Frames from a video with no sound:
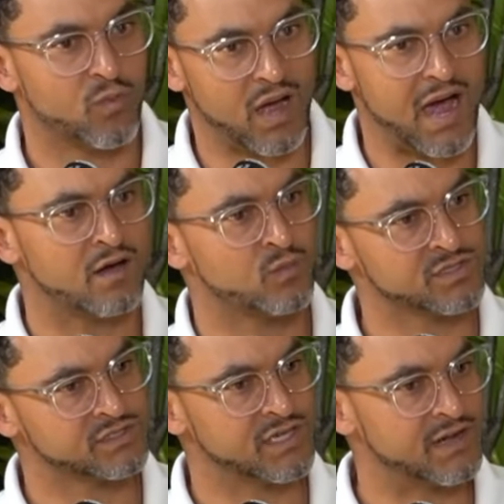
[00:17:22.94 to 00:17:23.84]

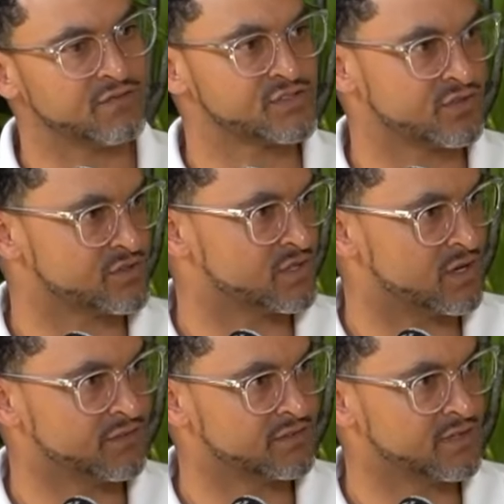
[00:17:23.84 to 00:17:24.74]
what's the infrastructure
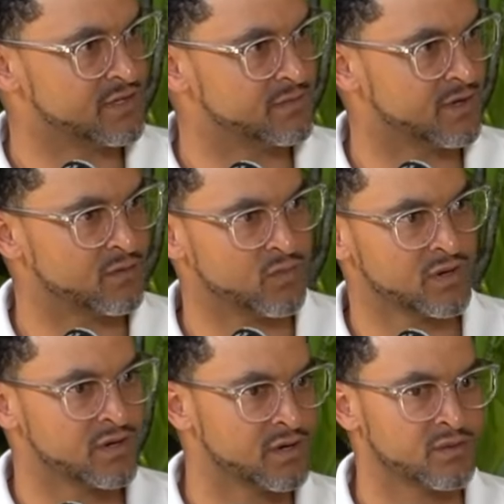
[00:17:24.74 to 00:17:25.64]
of the team? Kind of
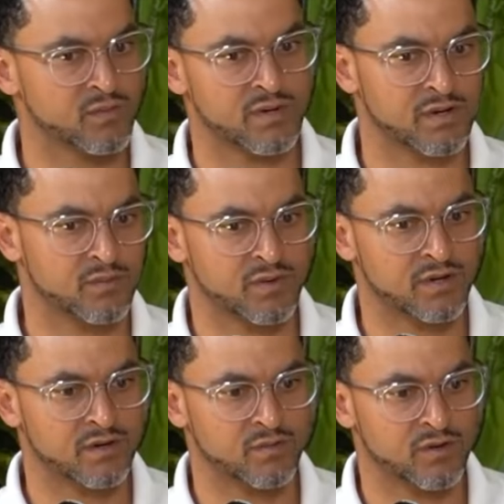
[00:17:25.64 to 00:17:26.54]
where
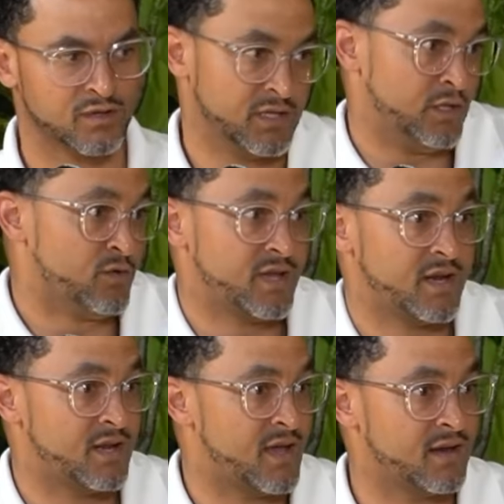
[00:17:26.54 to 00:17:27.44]
are they
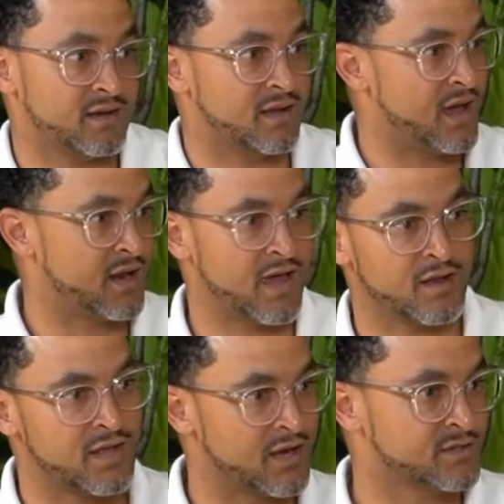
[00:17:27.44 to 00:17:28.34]
located at, and
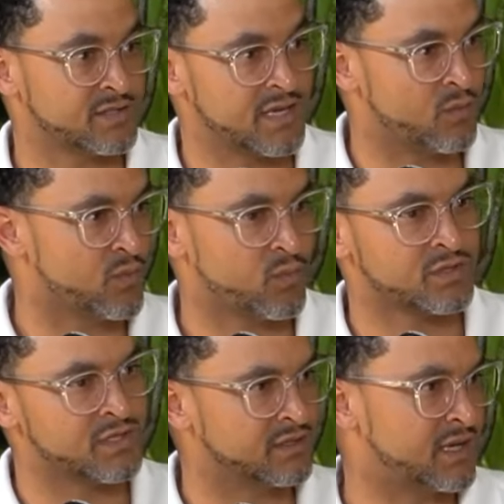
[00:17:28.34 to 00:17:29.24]
what
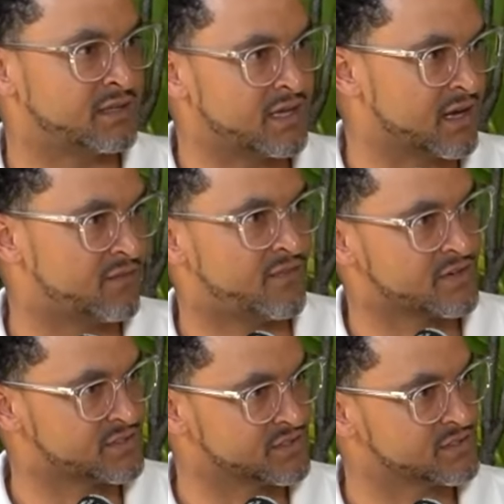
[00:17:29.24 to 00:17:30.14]
are the day-to-day kind of
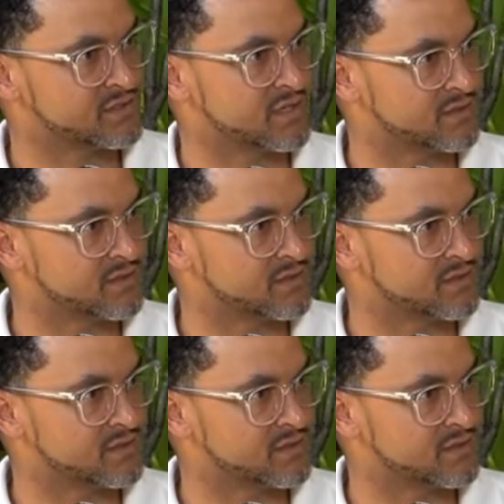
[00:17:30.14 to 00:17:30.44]
functions?